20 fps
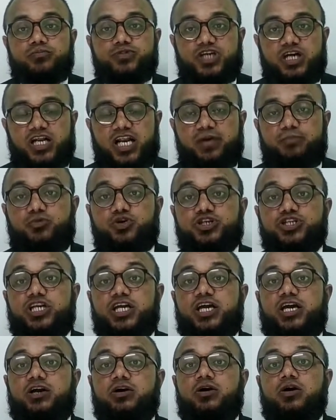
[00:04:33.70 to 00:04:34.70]
generally
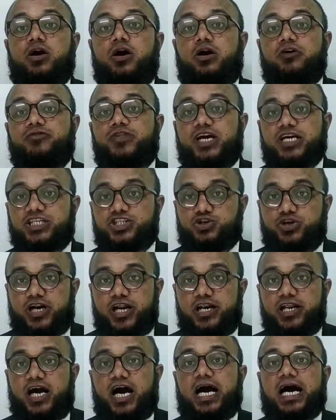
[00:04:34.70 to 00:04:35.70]
mostly of the
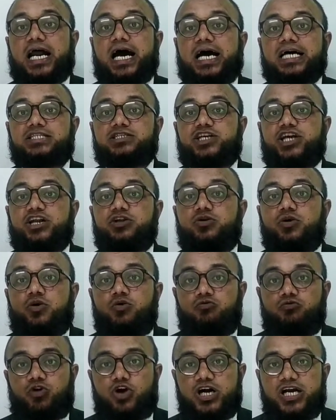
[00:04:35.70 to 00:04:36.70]
students are asking
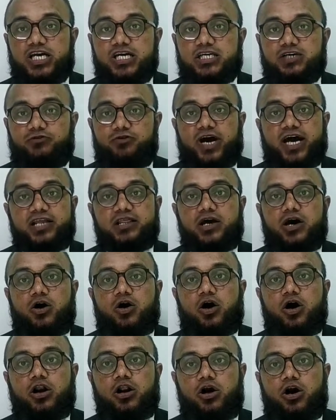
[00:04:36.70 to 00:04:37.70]
why the
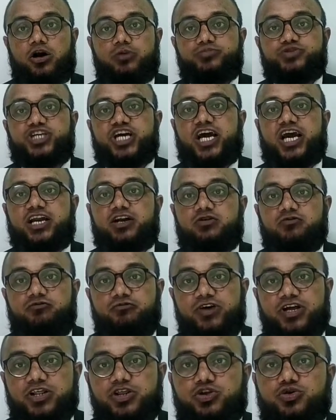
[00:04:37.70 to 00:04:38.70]
all object
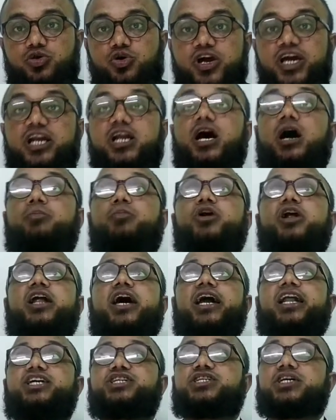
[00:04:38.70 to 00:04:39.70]
when thrown in upward
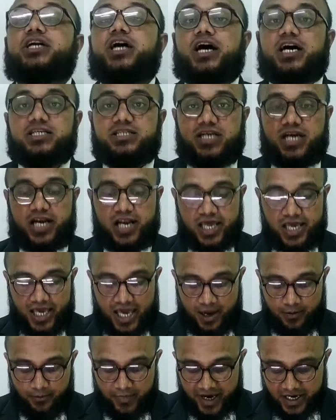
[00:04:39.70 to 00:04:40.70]
direction are suddenly
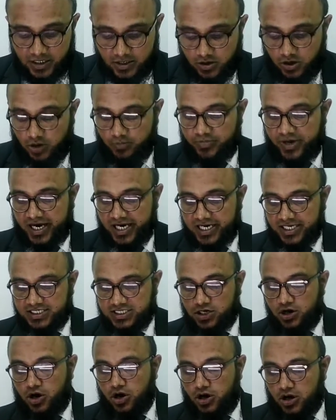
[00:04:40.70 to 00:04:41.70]
come back
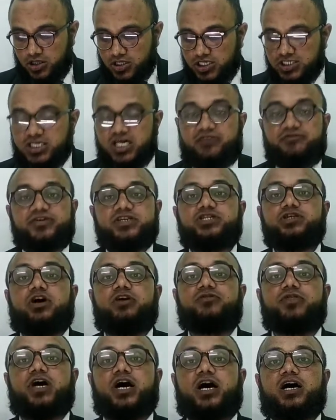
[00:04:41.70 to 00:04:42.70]
on the surface
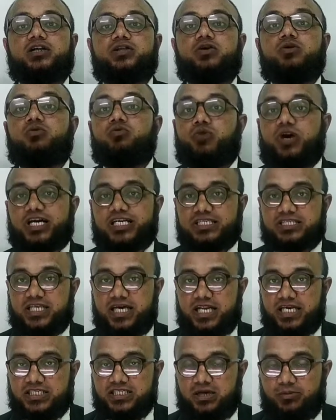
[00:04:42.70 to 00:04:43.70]
of the earth. What is the
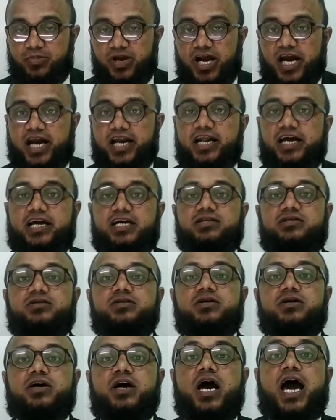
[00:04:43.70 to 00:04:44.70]
reason behind it?
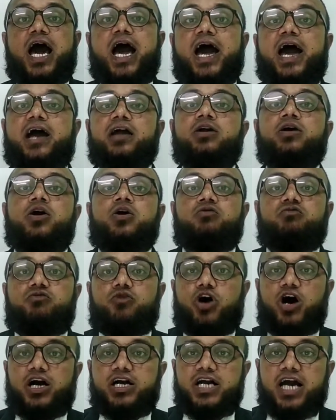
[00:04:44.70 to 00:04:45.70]
And
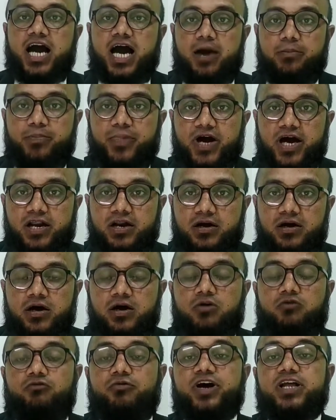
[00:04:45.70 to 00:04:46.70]
what
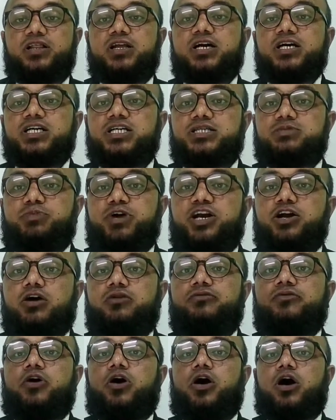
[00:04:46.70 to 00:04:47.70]
happened when the speed
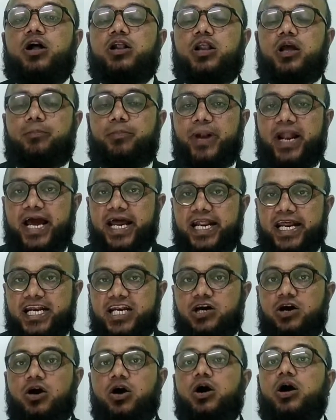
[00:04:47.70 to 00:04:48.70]
of all the
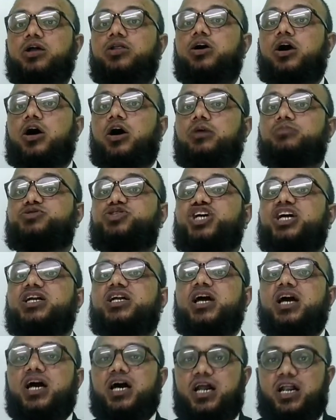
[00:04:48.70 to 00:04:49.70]
planet or the
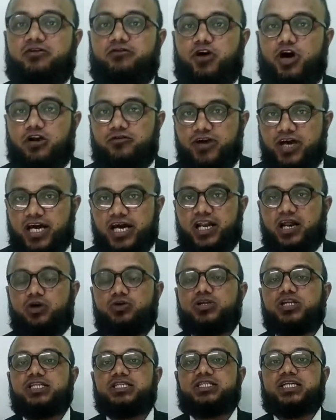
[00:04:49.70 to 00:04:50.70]
object revolving
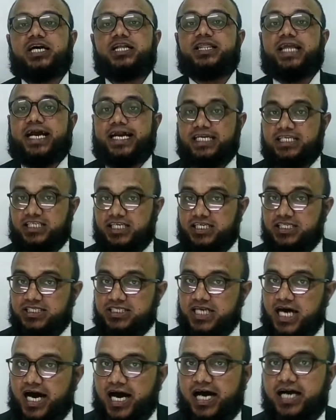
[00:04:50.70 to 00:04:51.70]
around the Sun, that is
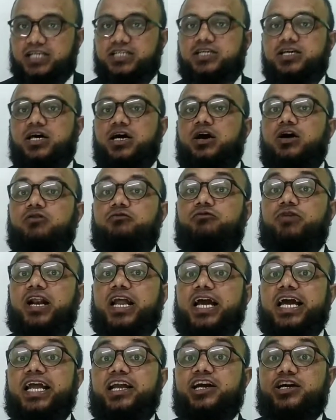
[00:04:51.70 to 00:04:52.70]
stars, will
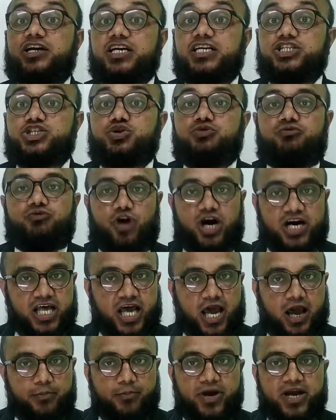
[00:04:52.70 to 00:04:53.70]
increase, what
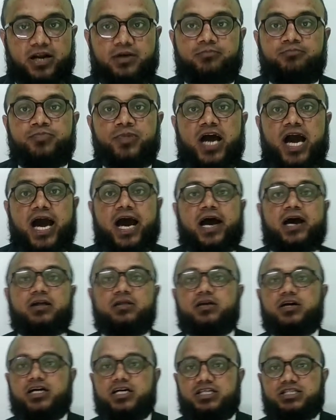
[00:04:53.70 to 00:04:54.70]
happened,
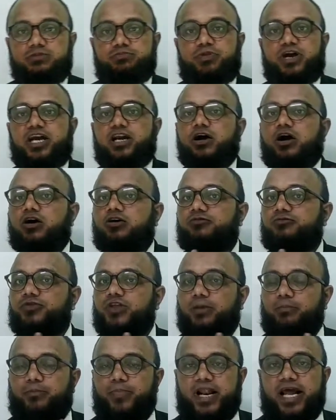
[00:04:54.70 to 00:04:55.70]
and the speed of
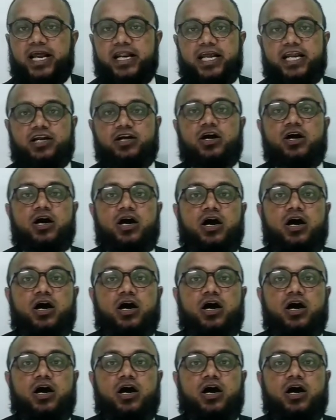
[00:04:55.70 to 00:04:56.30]
the planet